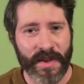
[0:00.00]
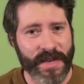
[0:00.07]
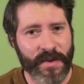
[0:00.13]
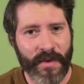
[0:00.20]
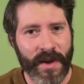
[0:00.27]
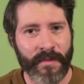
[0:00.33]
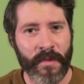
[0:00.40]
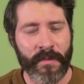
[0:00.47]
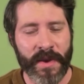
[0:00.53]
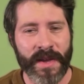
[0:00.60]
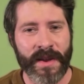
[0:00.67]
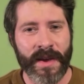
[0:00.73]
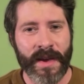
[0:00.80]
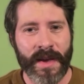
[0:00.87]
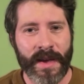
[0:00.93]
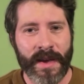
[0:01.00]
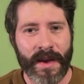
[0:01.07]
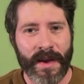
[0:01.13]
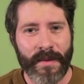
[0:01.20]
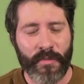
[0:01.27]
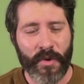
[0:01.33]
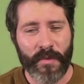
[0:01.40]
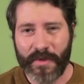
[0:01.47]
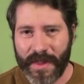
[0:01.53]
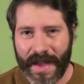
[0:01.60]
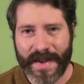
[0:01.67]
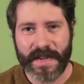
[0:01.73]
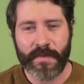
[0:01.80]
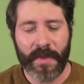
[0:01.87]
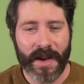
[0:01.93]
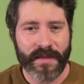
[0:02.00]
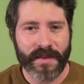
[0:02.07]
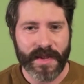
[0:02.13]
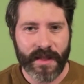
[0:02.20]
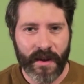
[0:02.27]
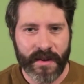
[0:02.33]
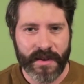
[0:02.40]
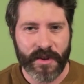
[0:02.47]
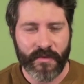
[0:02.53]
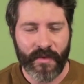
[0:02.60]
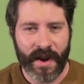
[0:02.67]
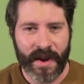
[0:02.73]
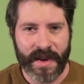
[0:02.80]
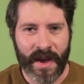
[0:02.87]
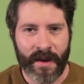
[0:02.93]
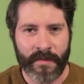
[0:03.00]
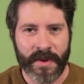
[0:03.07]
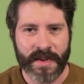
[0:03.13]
So that's why I'm a bit perplexed by this lawsuit right now,